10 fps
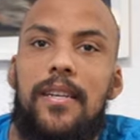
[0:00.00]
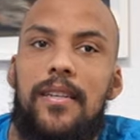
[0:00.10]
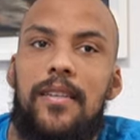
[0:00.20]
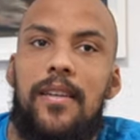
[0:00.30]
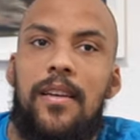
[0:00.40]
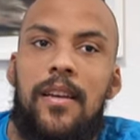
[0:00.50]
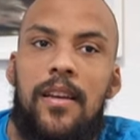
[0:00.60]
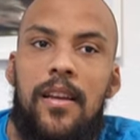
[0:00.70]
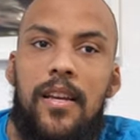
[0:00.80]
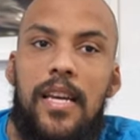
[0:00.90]
and
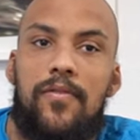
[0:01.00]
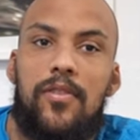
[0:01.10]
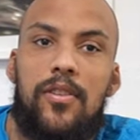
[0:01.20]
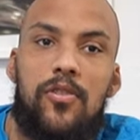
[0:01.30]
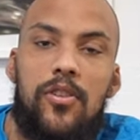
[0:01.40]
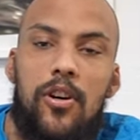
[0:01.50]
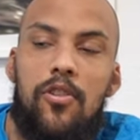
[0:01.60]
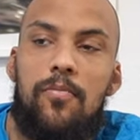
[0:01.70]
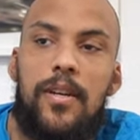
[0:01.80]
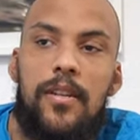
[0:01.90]
it gives us good
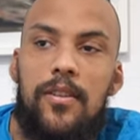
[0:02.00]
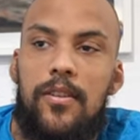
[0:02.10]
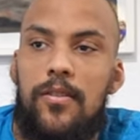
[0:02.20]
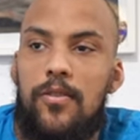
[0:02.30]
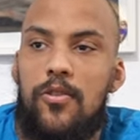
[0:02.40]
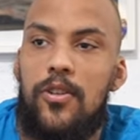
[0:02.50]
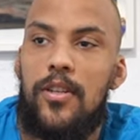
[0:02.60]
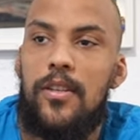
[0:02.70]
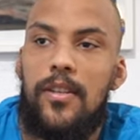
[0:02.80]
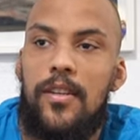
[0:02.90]
hope and
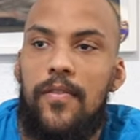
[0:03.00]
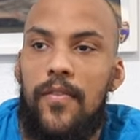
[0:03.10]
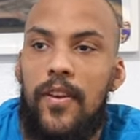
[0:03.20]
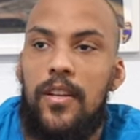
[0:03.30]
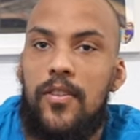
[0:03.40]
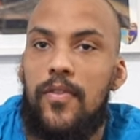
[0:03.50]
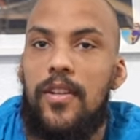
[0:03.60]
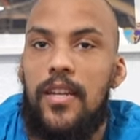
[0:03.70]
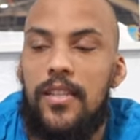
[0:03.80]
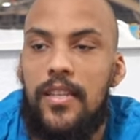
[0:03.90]
good feelings for the
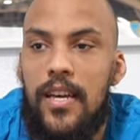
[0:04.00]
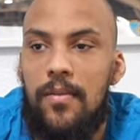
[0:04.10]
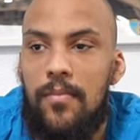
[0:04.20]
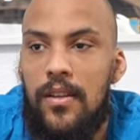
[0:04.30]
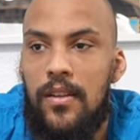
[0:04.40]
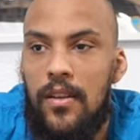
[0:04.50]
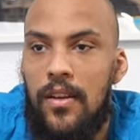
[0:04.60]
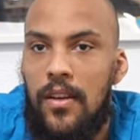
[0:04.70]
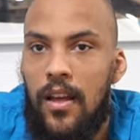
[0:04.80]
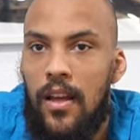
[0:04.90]
next game. And
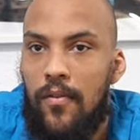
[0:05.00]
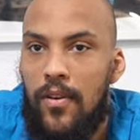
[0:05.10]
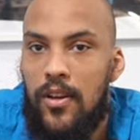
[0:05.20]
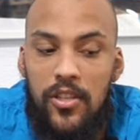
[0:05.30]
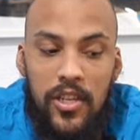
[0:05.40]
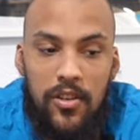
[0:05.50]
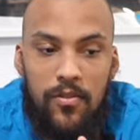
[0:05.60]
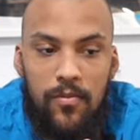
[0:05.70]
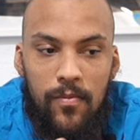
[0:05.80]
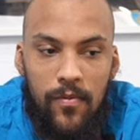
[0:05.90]
if we
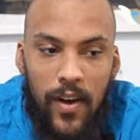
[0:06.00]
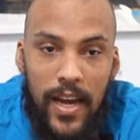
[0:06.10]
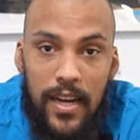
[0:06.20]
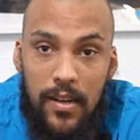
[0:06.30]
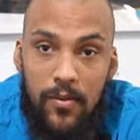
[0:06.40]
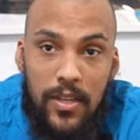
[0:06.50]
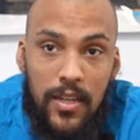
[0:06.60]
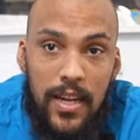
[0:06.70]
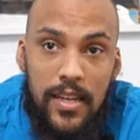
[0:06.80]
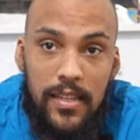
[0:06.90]
continue fighting like we did
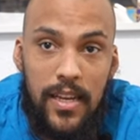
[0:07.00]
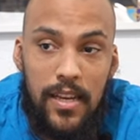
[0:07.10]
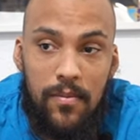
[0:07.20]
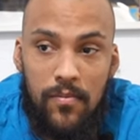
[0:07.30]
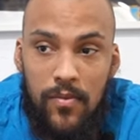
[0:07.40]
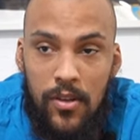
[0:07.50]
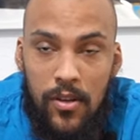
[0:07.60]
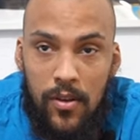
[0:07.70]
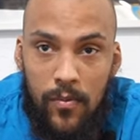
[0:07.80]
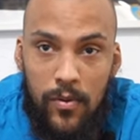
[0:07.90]
last game,
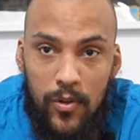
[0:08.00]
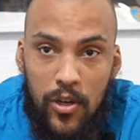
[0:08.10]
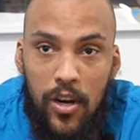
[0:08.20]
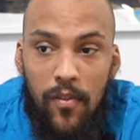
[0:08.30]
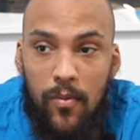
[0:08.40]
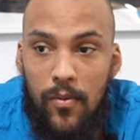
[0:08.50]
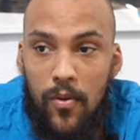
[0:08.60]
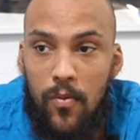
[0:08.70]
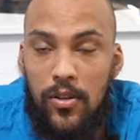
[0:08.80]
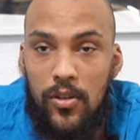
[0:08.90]
we'll recover what we
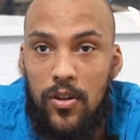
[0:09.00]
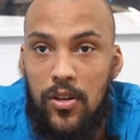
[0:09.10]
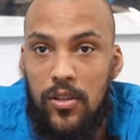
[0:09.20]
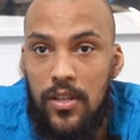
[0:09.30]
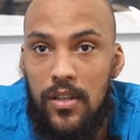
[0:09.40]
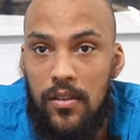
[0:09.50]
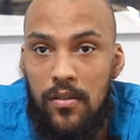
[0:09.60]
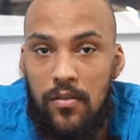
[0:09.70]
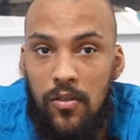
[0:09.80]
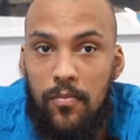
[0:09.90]
once lost, and
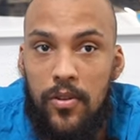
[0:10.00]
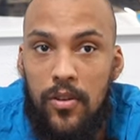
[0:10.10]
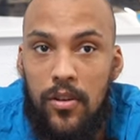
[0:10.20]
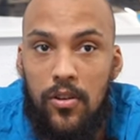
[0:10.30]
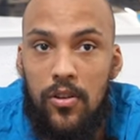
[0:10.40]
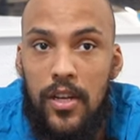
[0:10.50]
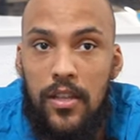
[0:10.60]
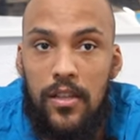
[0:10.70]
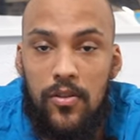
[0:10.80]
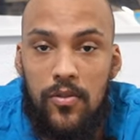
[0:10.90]
it'll be a good
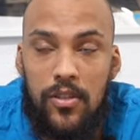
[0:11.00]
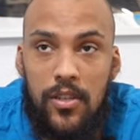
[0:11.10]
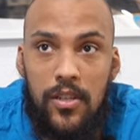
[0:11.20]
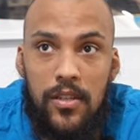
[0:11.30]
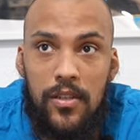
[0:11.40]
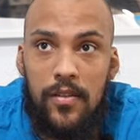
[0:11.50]
ending to the season.